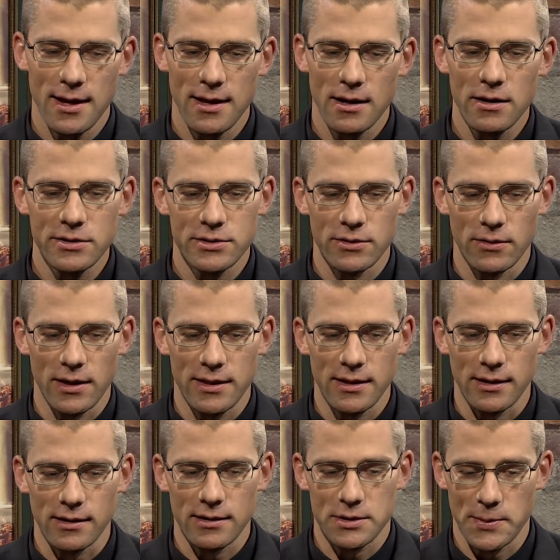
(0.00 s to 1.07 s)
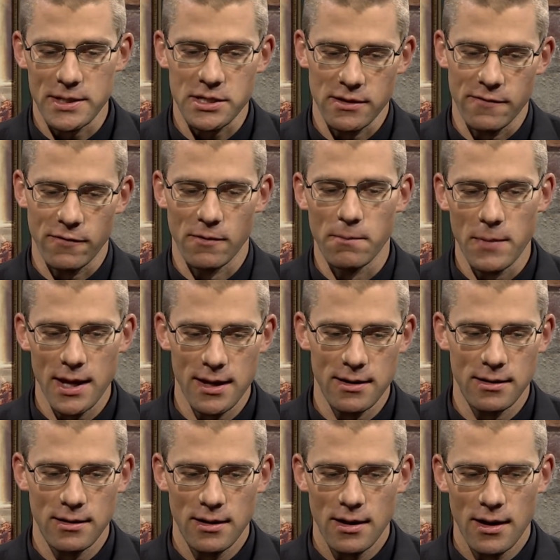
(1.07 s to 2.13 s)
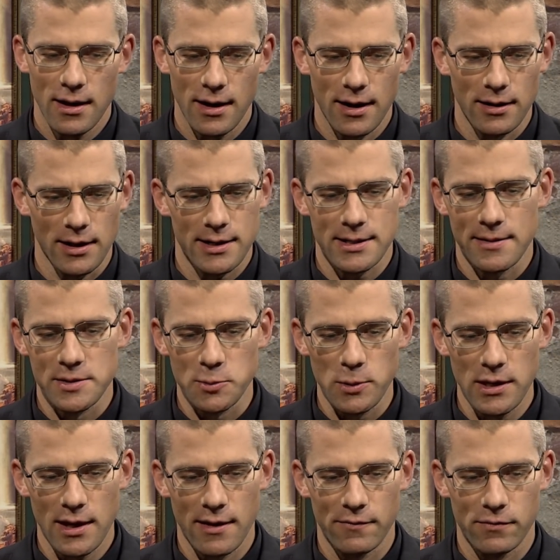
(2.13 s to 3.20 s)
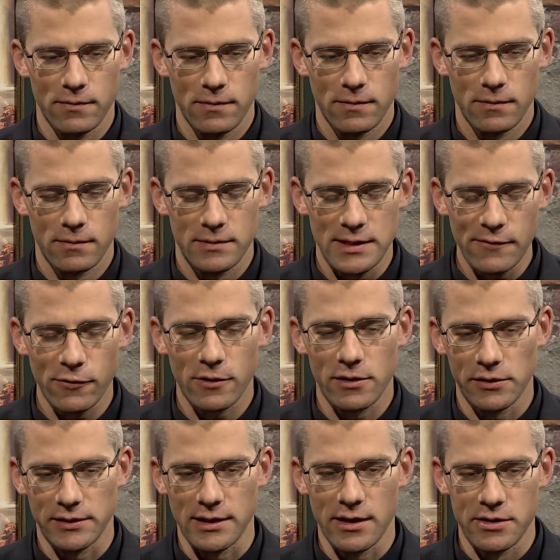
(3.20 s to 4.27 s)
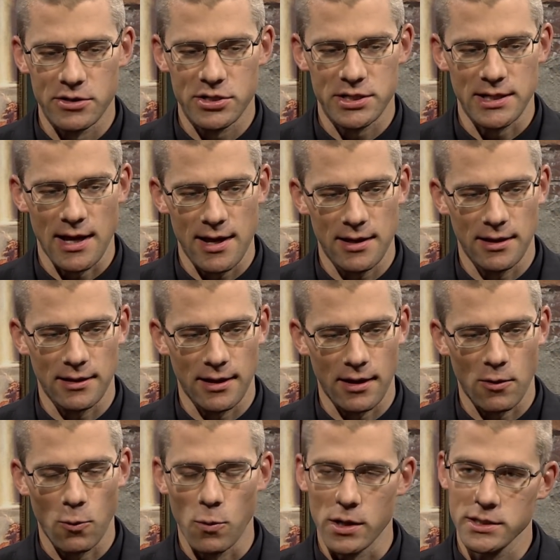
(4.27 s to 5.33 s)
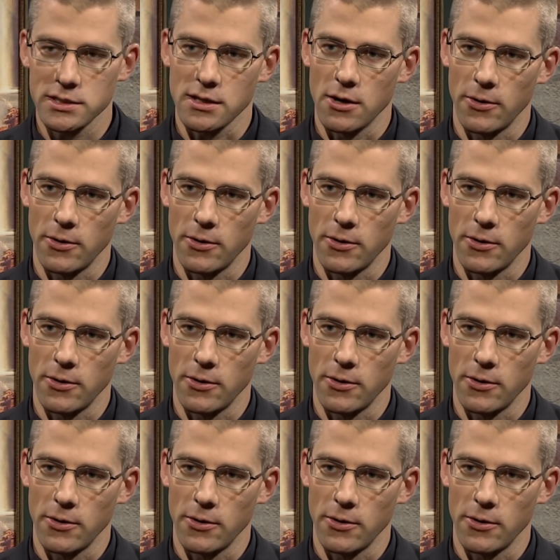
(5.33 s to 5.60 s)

And also, I think, especially for men, a lot of times we have difficulty understanding like what's